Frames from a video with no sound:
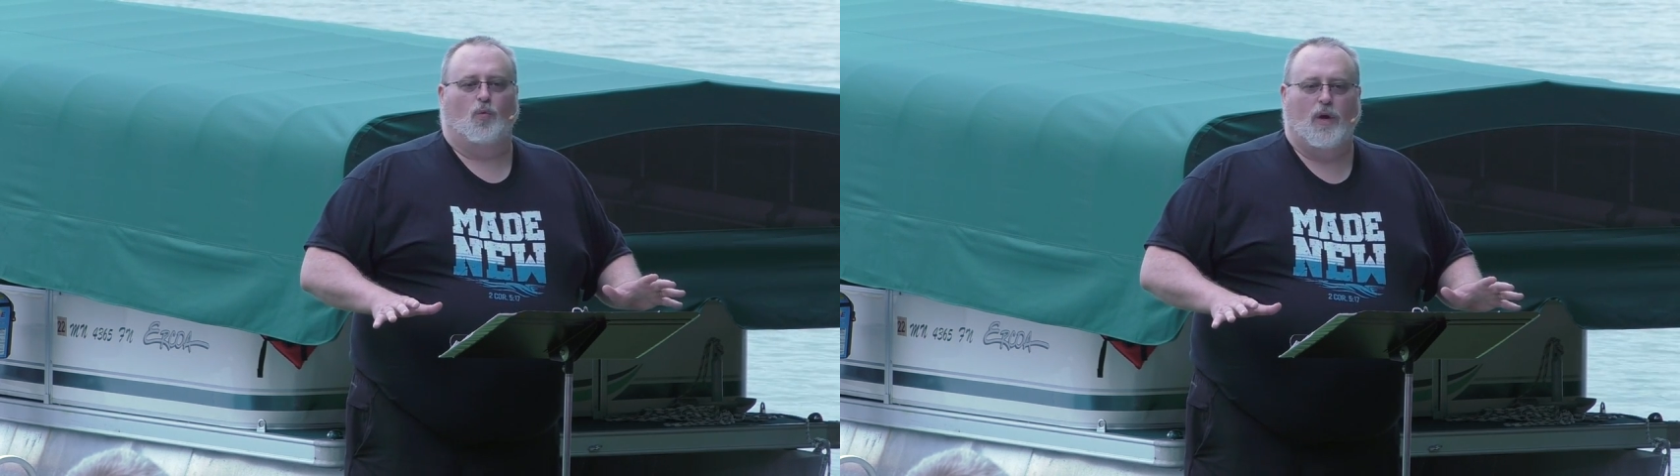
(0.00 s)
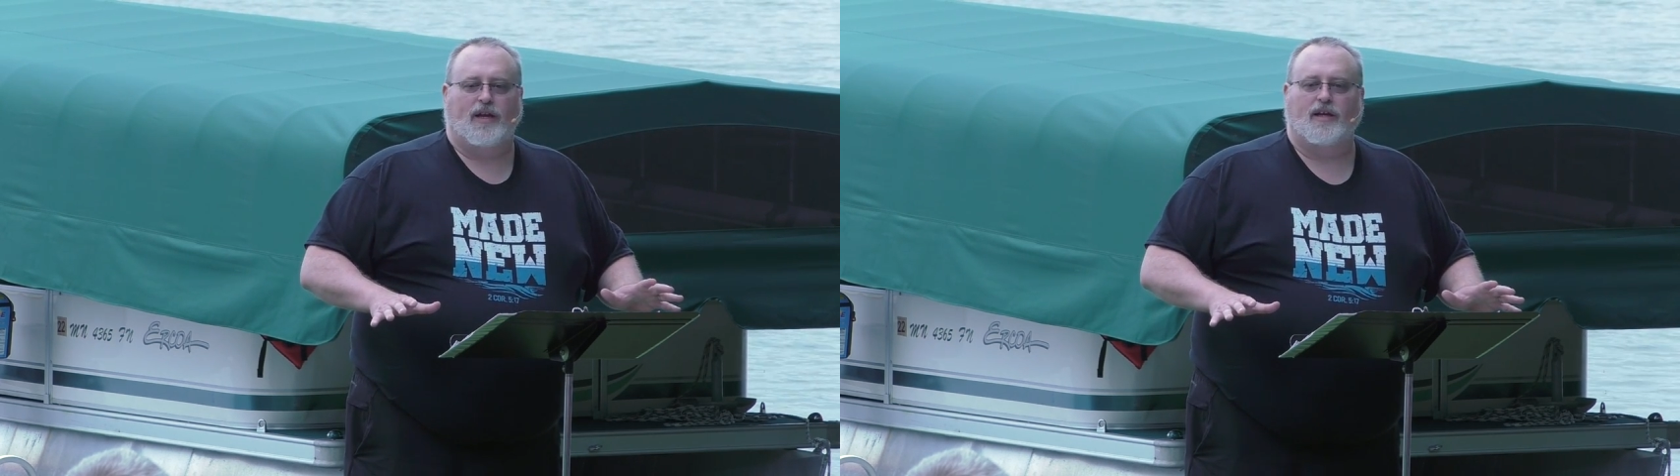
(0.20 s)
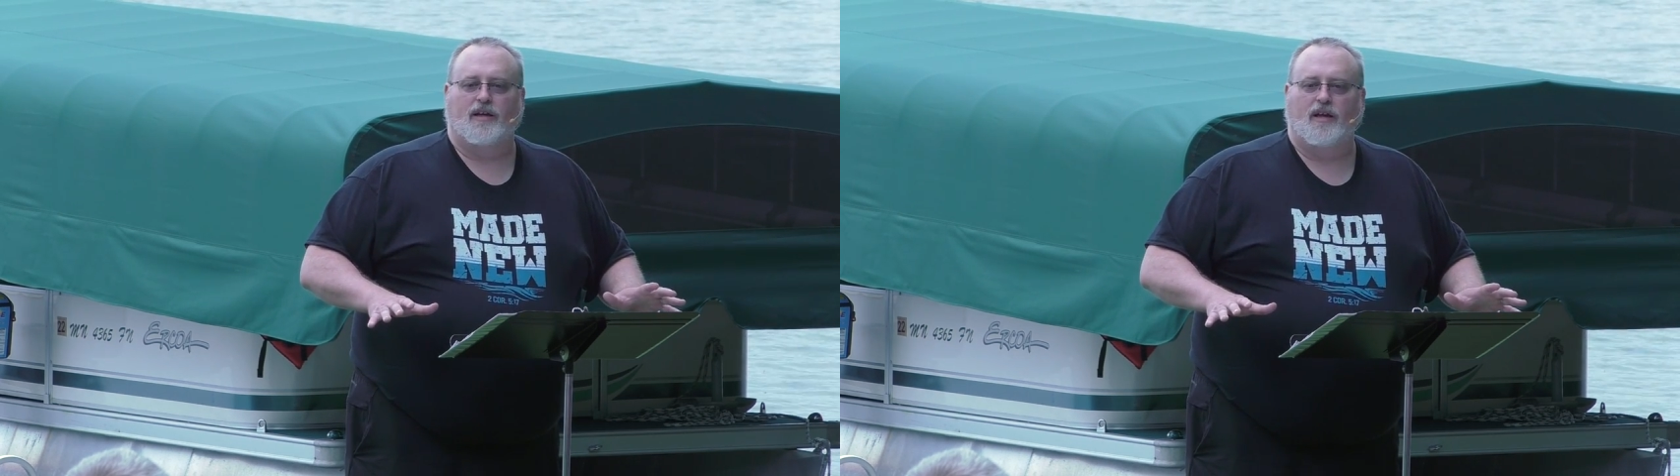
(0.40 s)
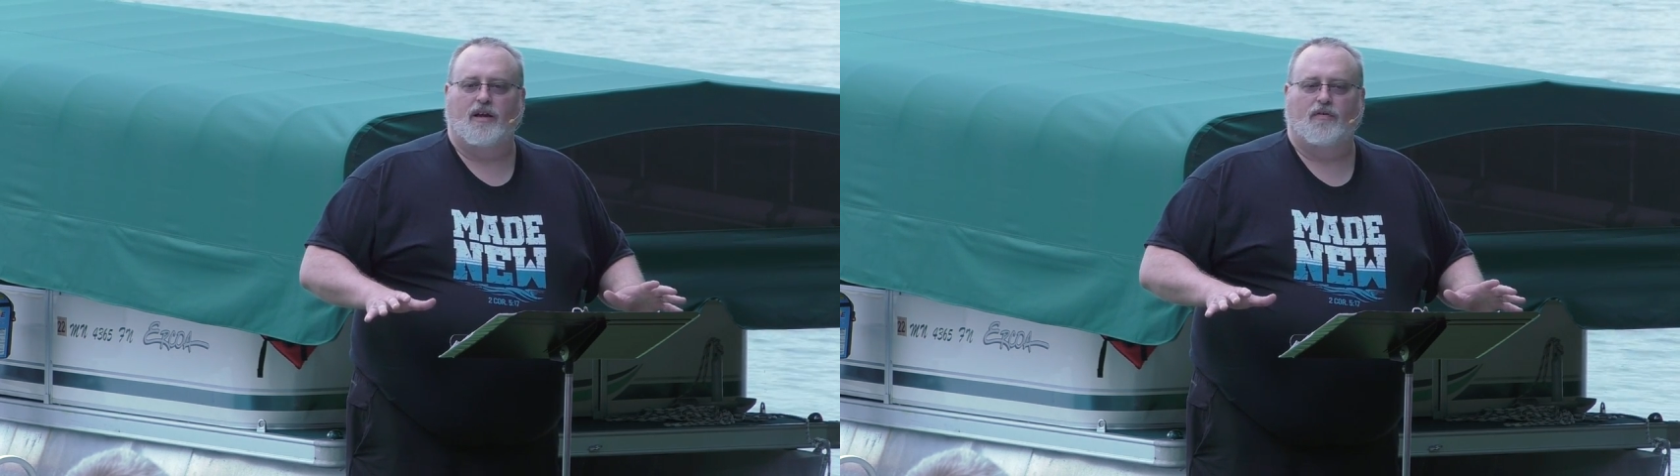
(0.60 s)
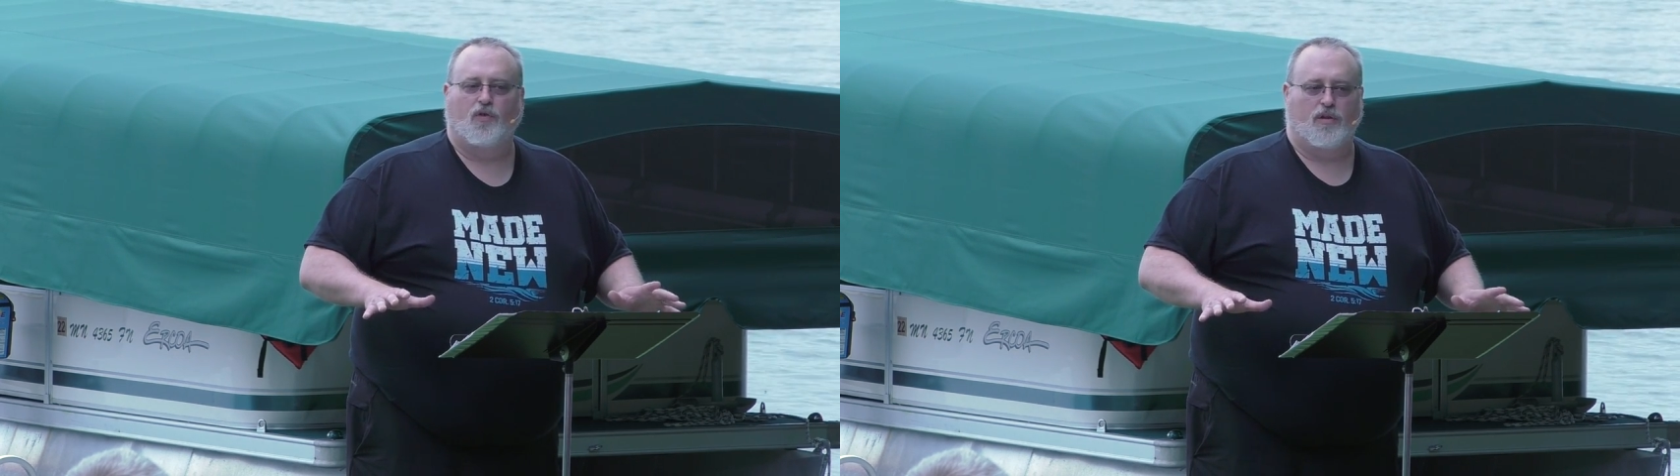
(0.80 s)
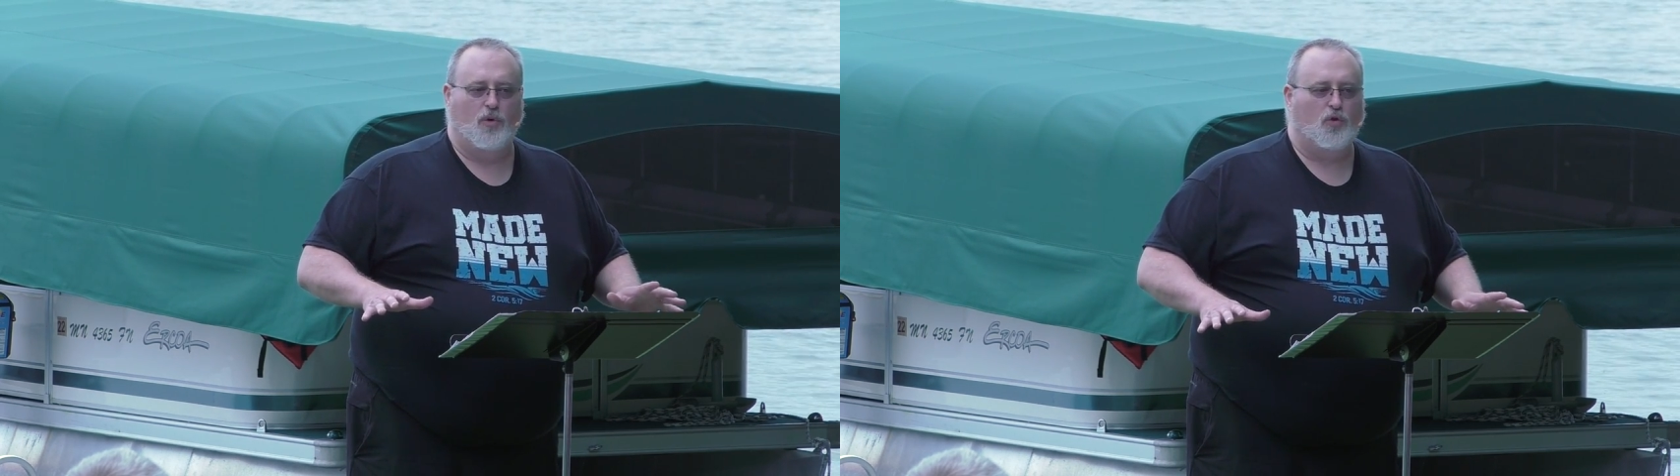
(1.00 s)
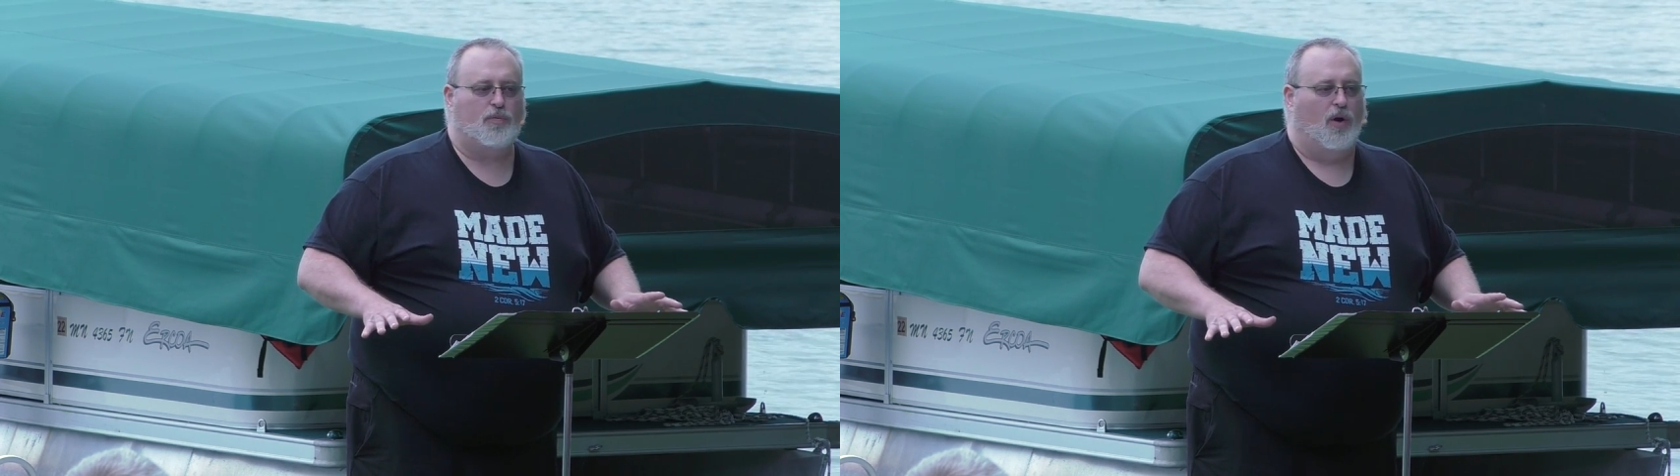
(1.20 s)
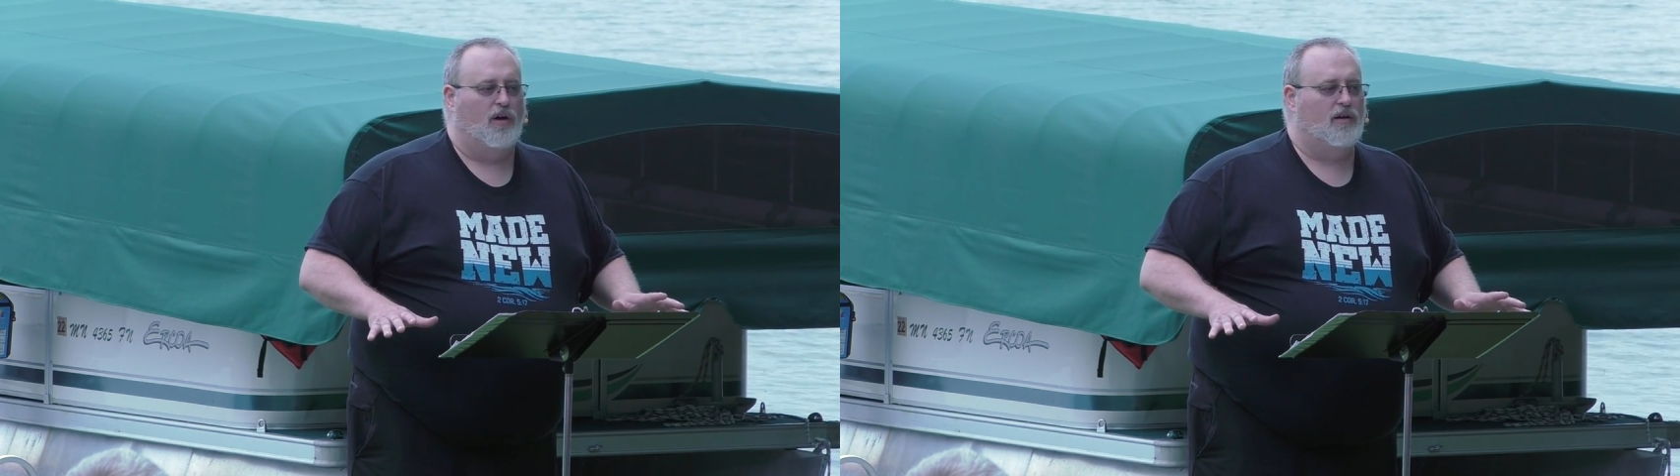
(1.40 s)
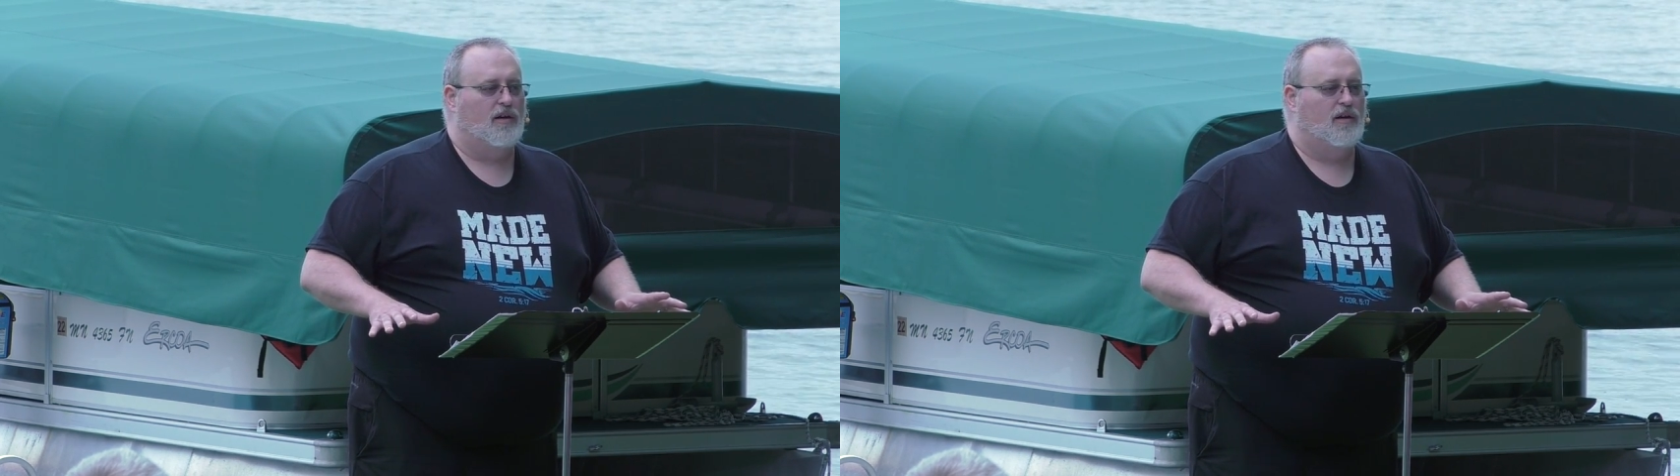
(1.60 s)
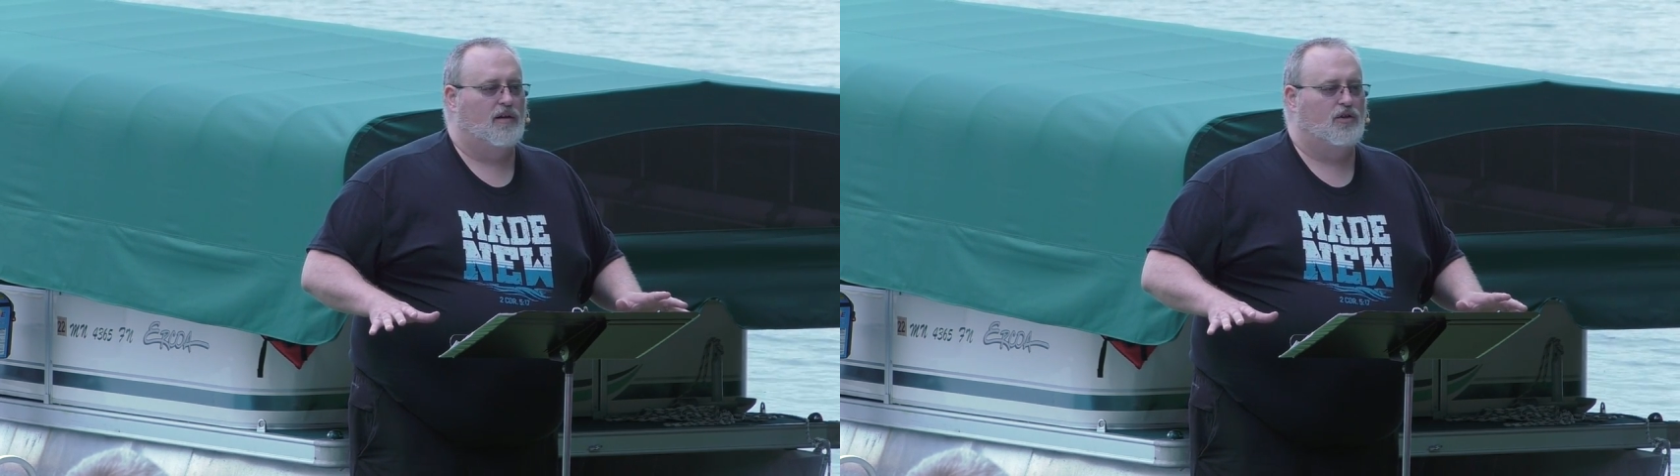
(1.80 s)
we can, for the most part,